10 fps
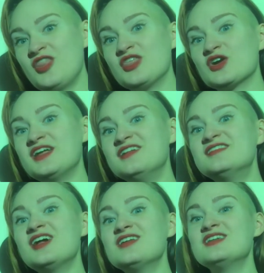there is
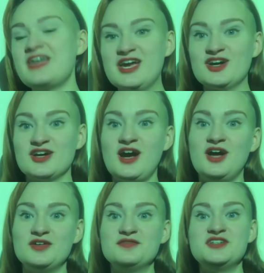a layer
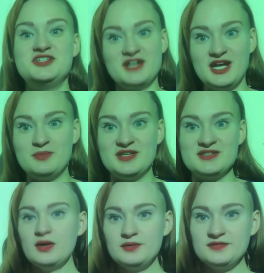of diamond.
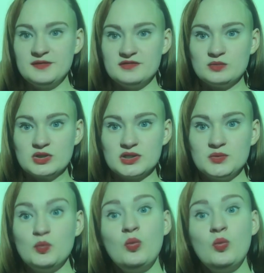How does this work?